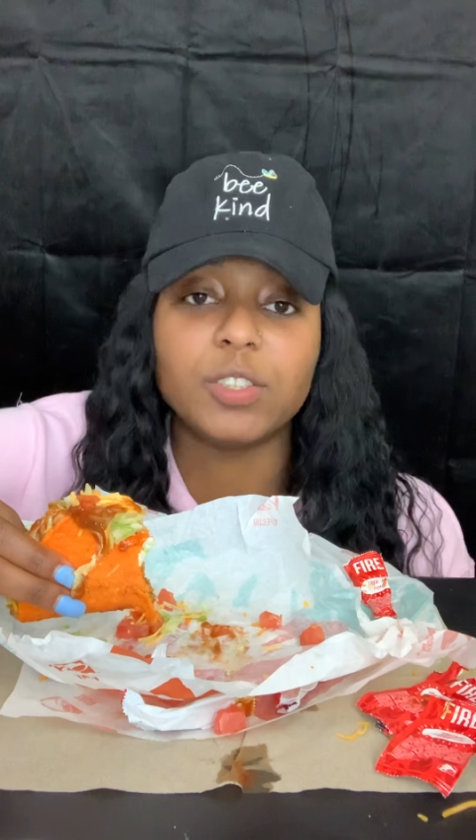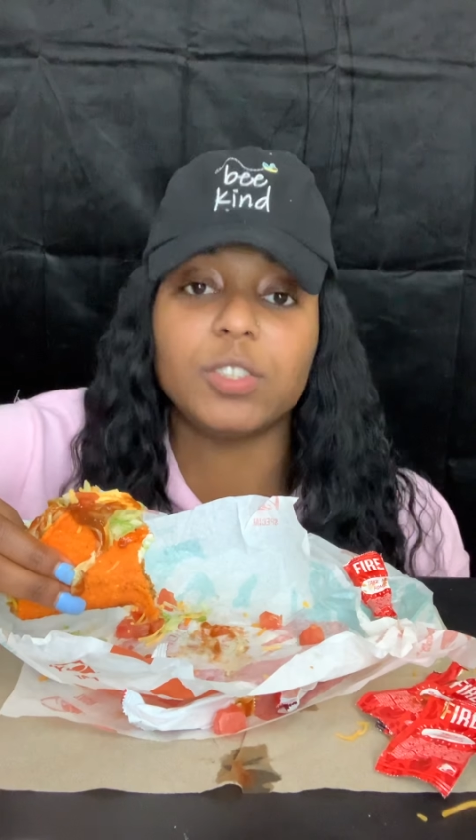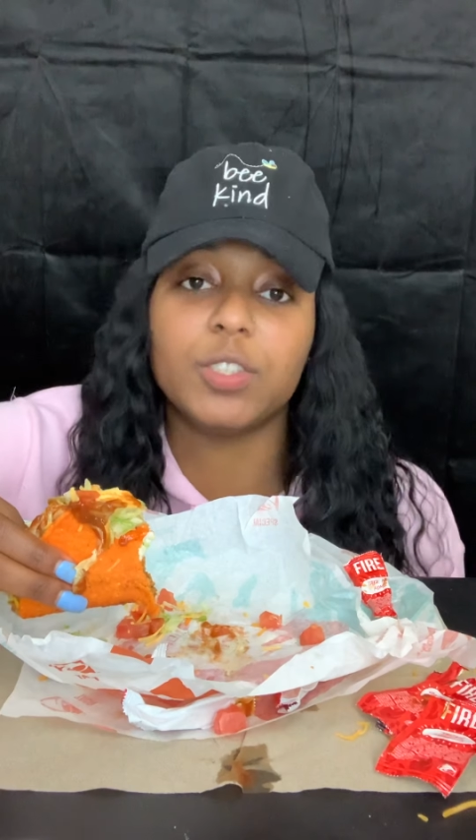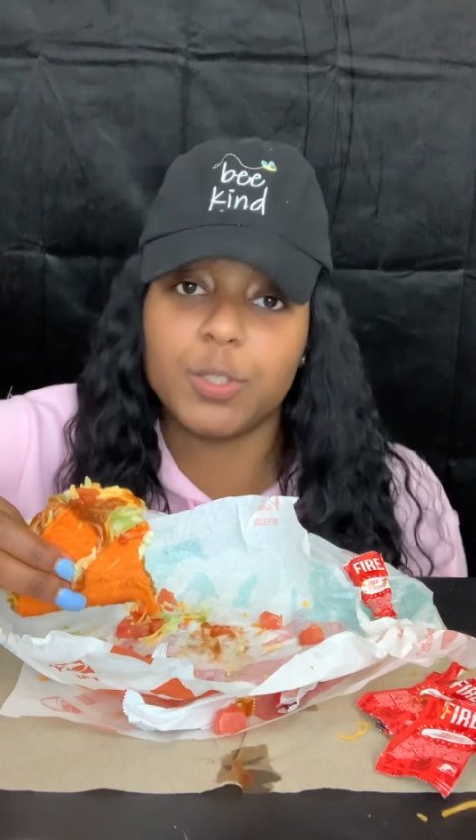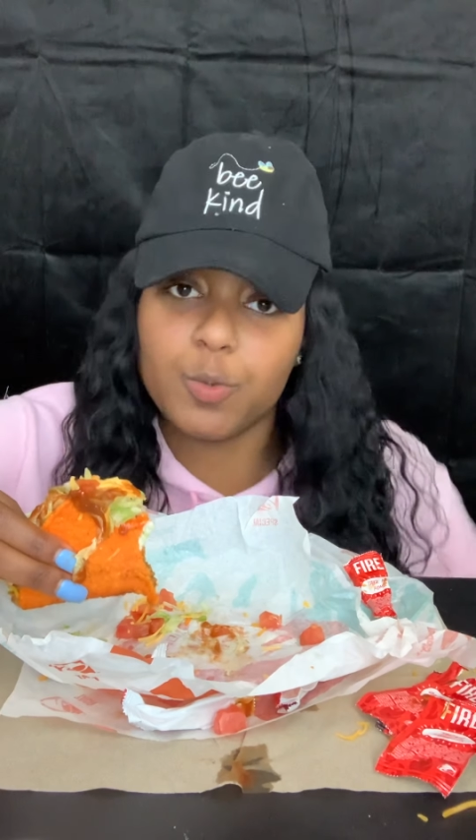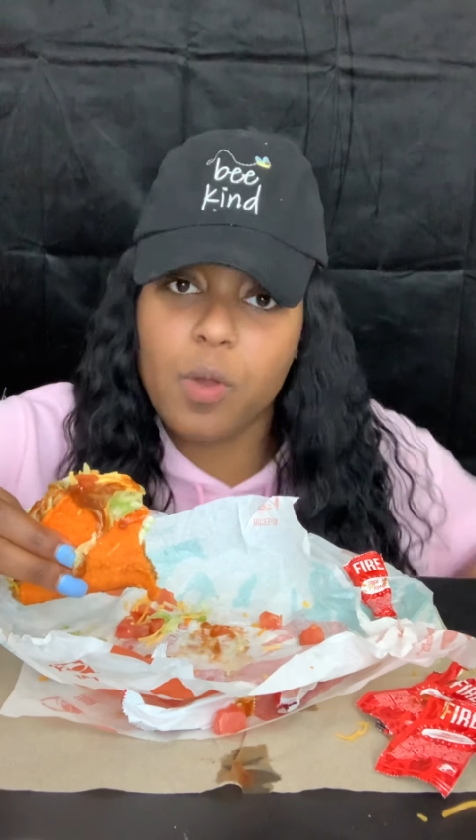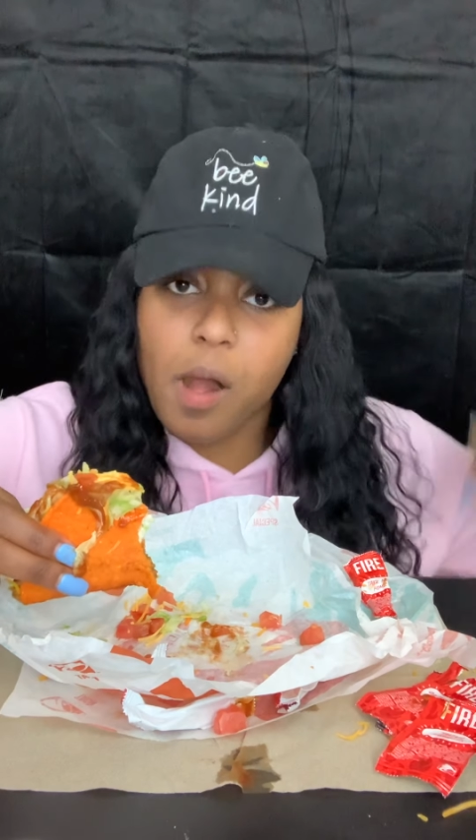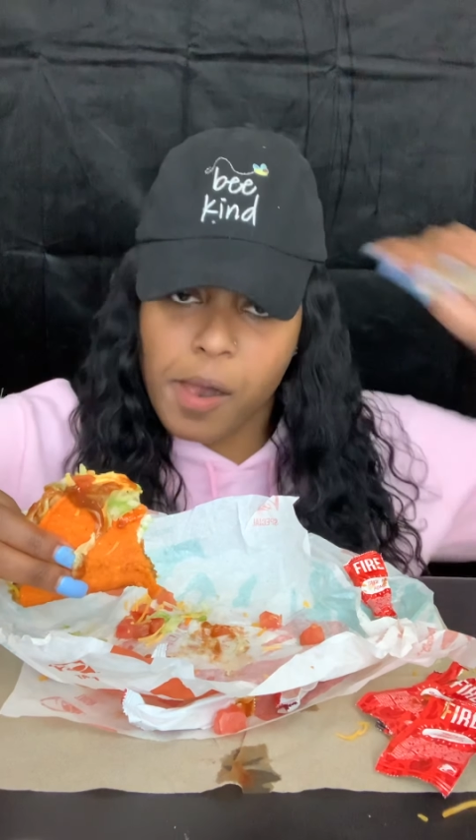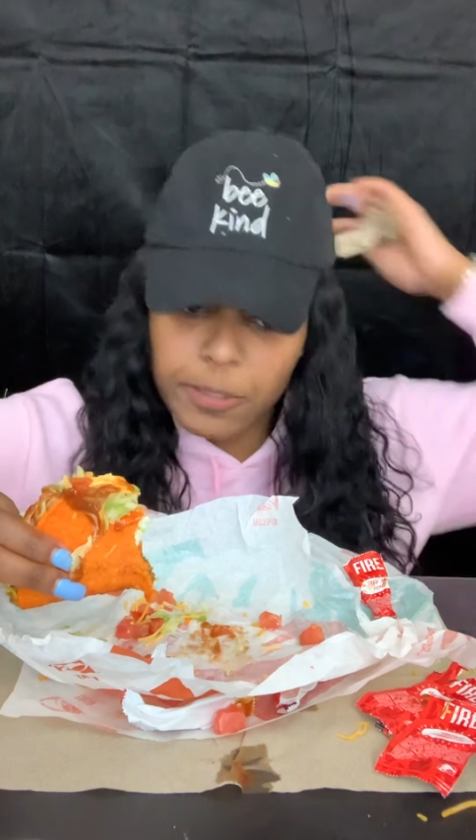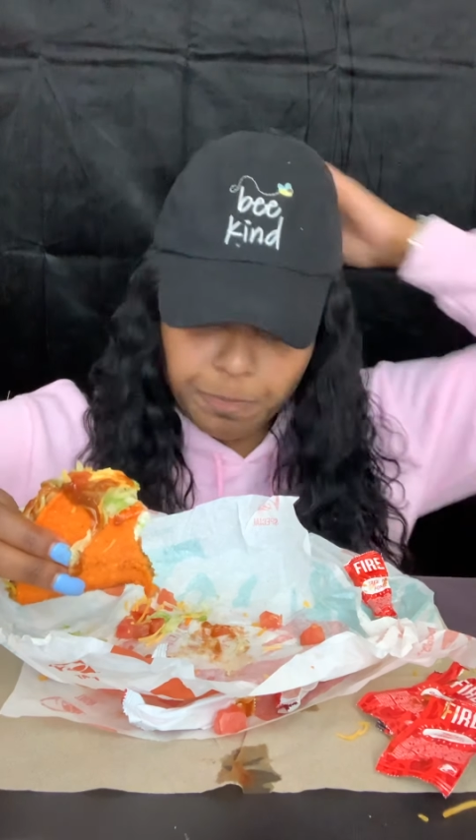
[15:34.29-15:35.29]
to you
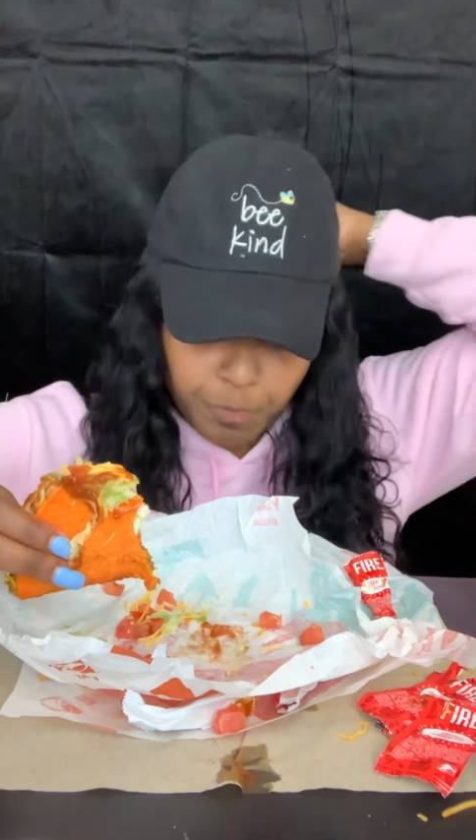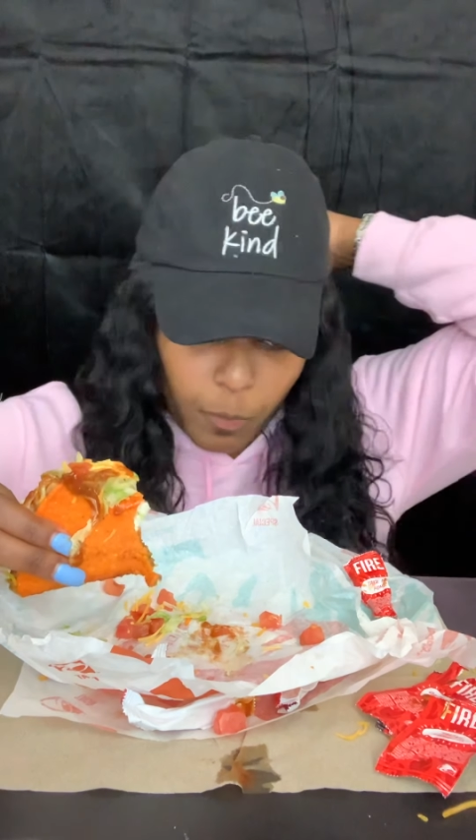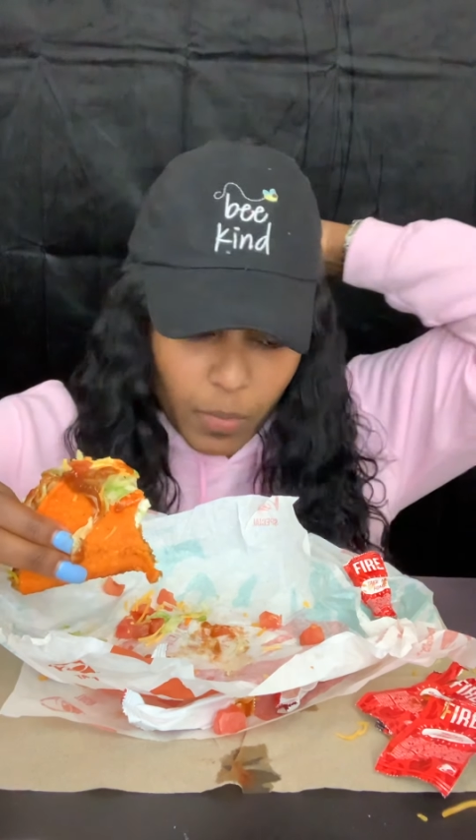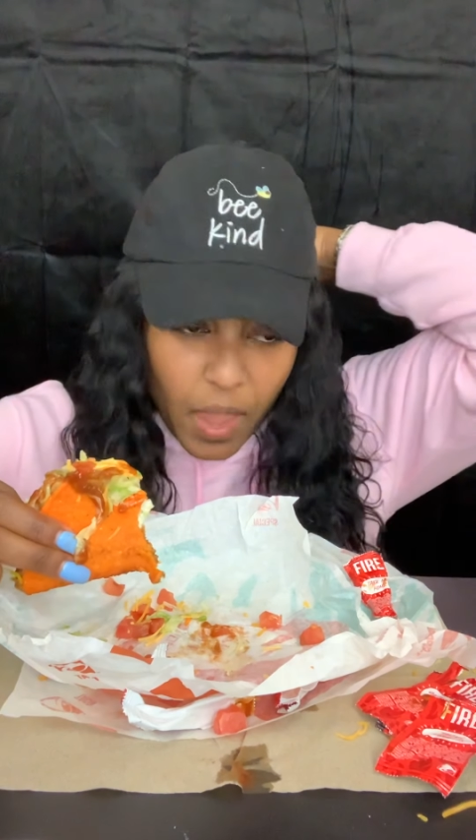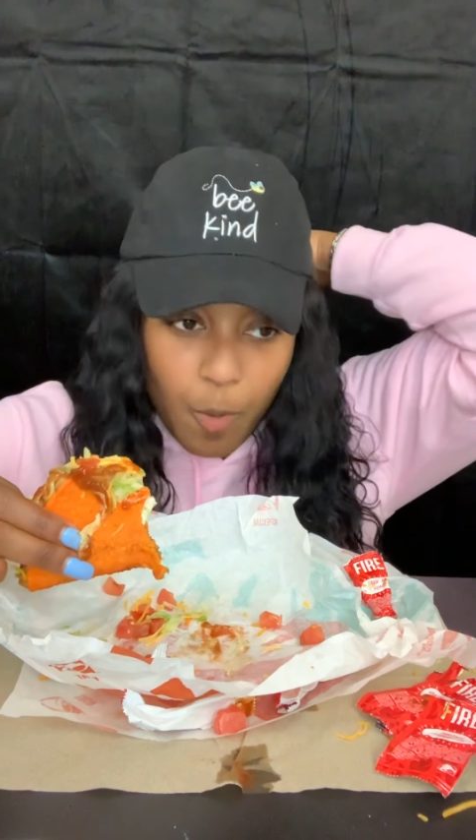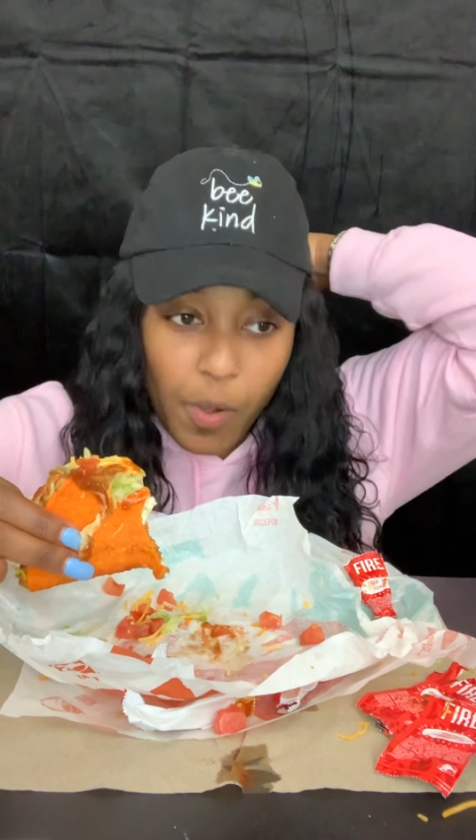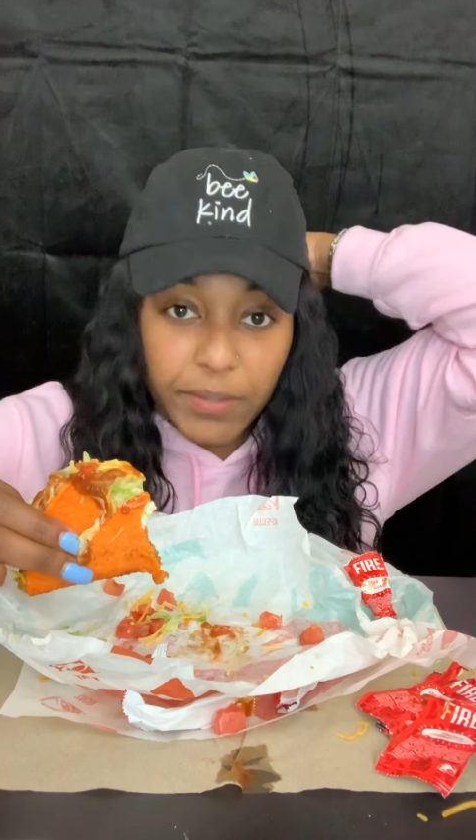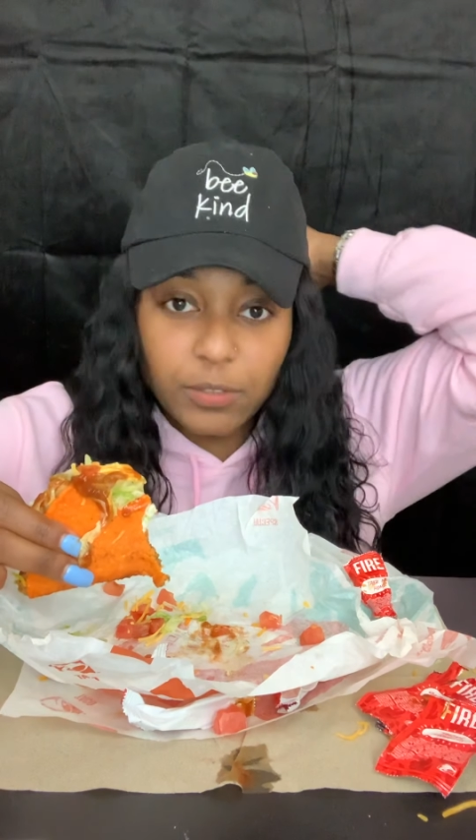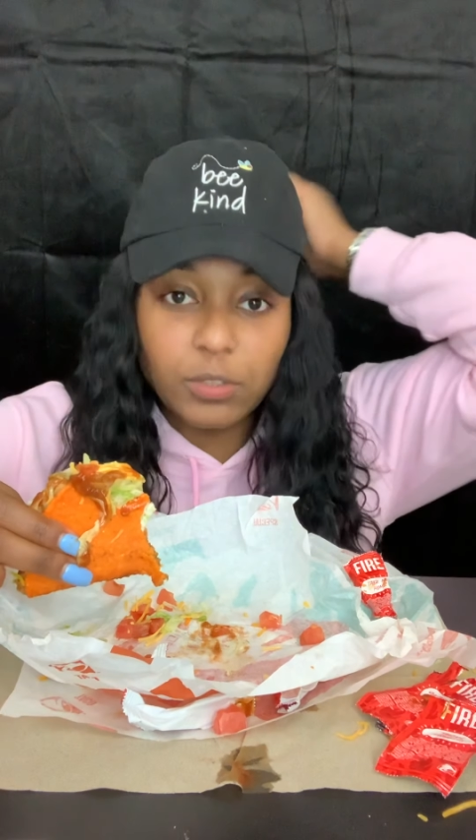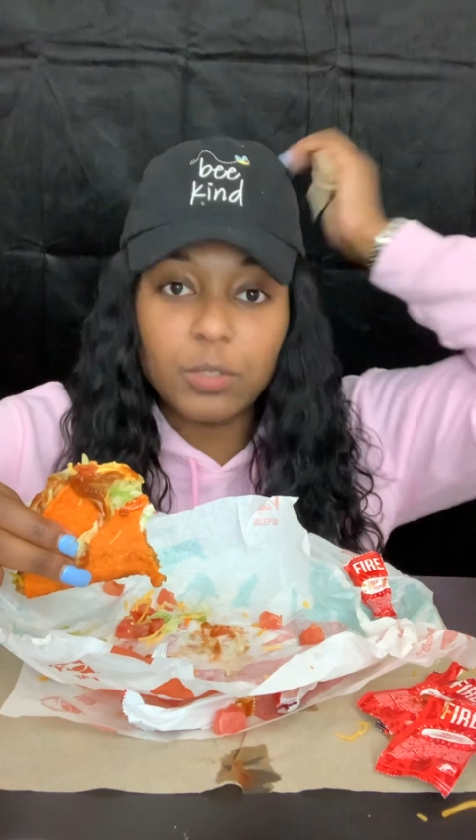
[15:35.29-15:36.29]
and
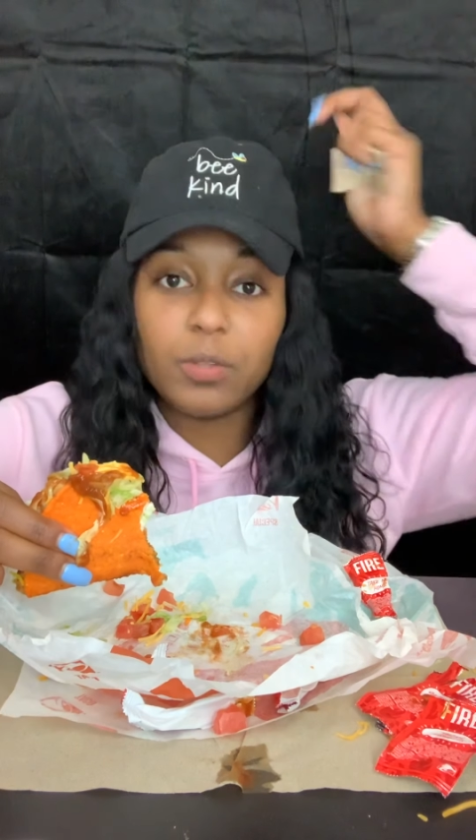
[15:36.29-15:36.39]
what you do.